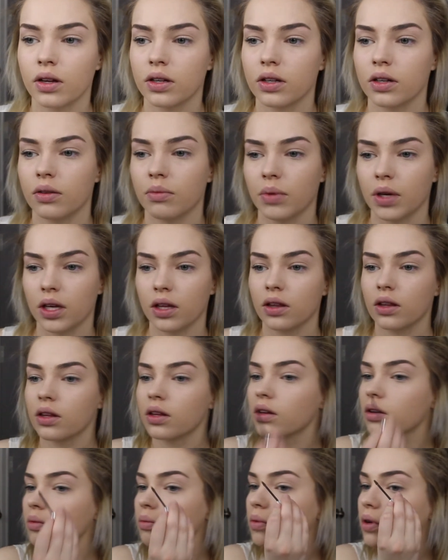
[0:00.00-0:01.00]
to make
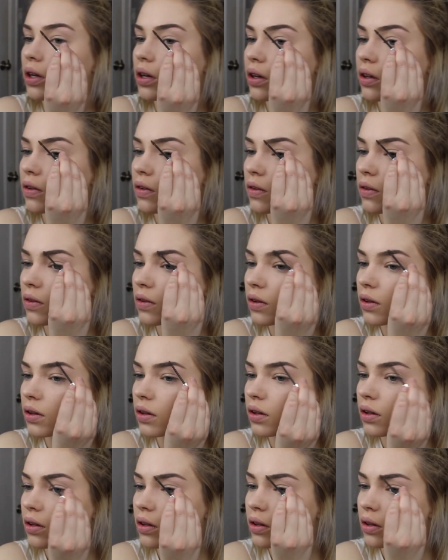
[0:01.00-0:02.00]
them nice
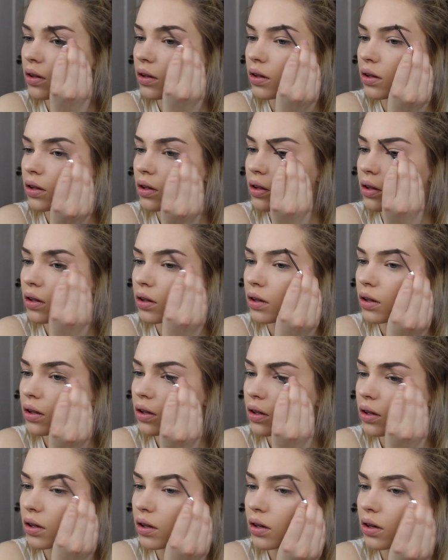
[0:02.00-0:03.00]

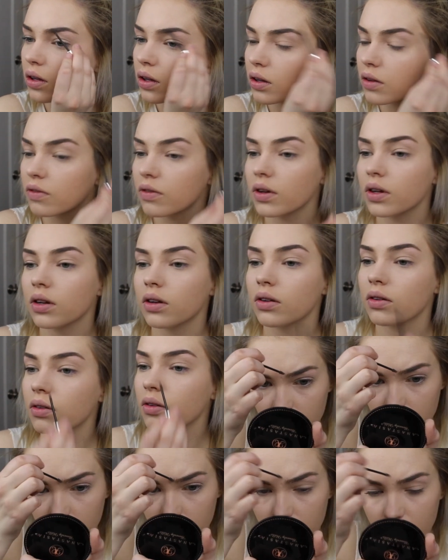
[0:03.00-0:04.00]
and even.
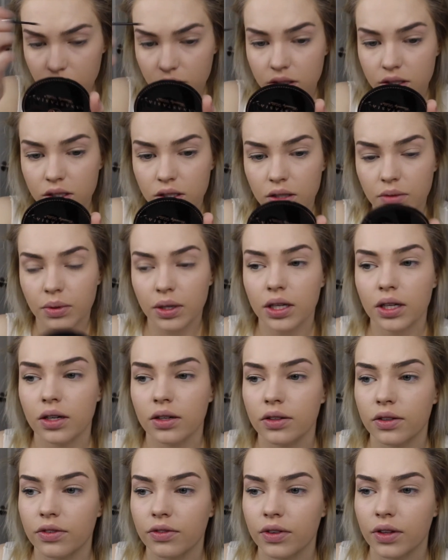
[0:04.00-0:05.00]
Does anybody
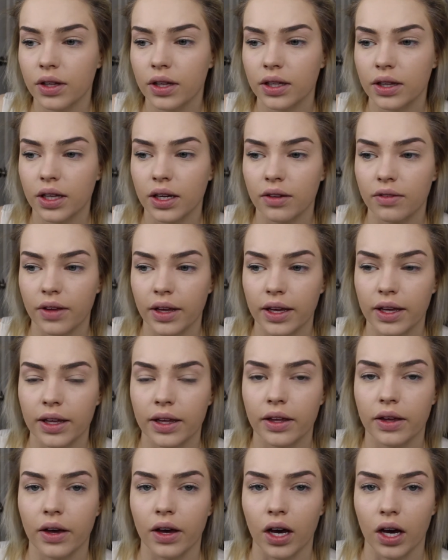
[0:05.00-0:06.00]
else feel like they have like
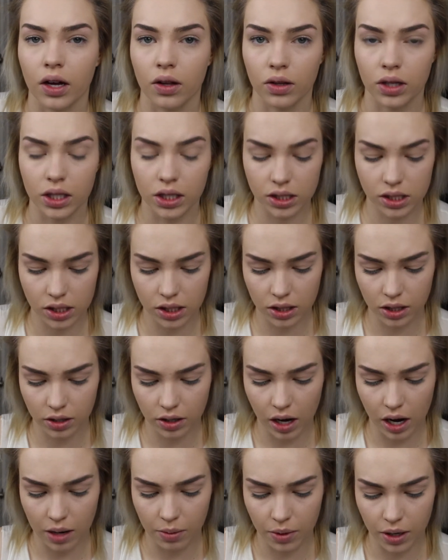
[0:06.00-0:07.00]
cowlicks in their
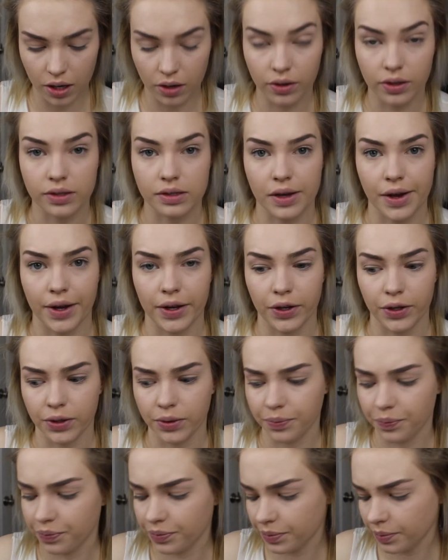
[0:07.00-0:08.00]
eyebrow? Because I
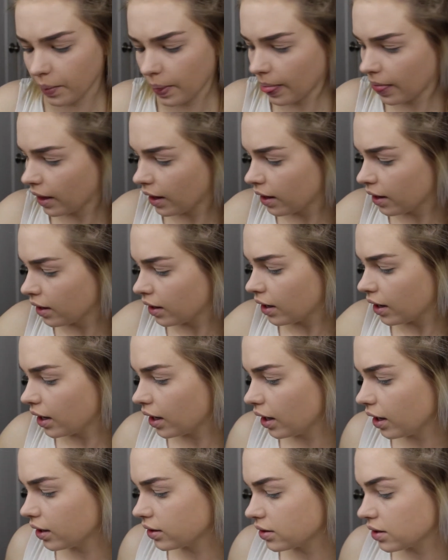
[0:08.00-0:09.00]
do.
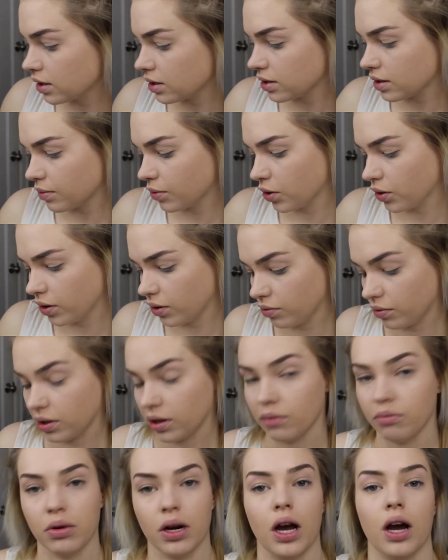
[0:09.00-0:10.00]
And since I'm going with
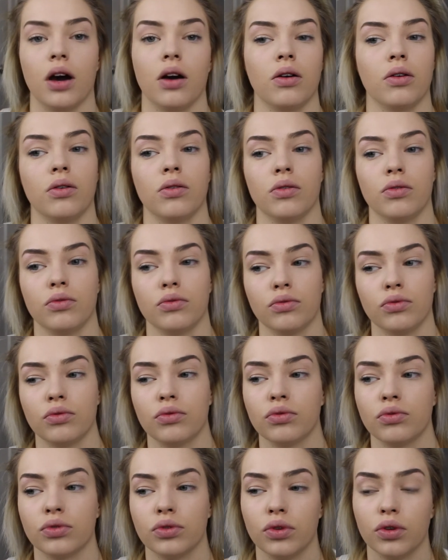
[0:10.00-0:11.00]
the brow
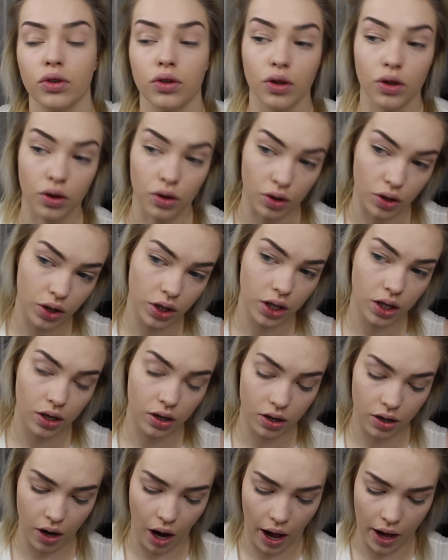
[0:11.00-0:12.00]
look
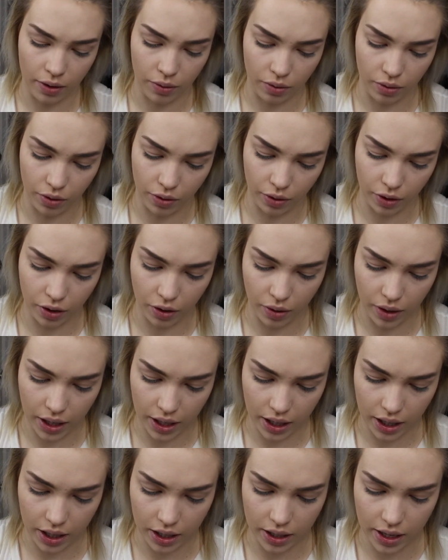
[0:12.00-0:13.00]
here, I will go
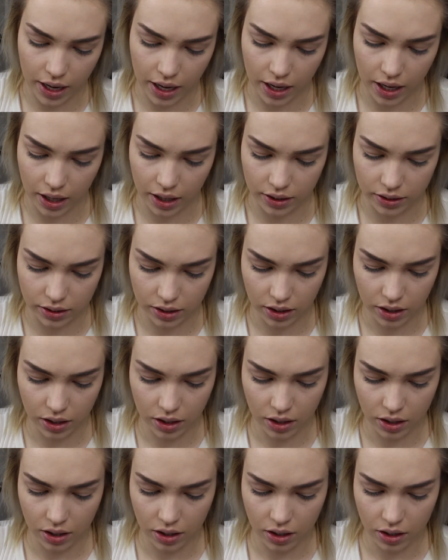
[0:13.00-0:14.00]
ahead and
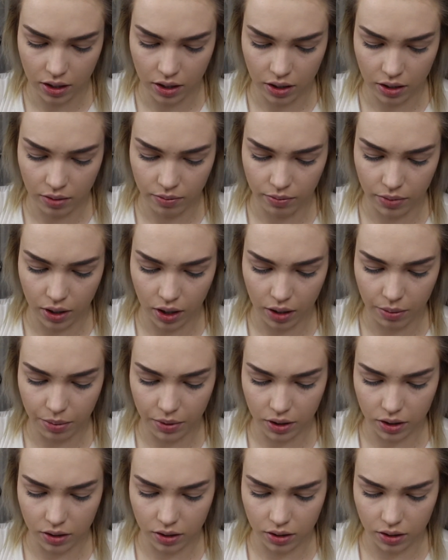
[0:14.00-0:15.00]

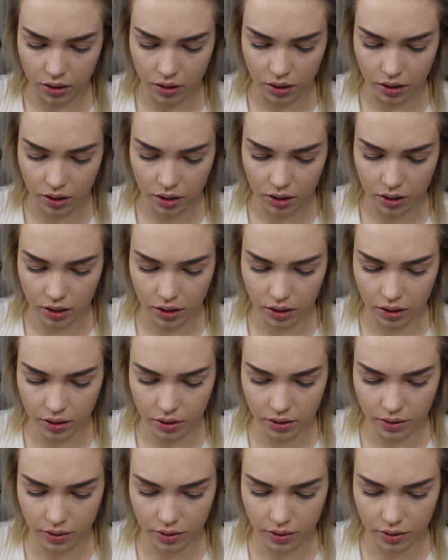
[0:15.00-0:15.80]
pop on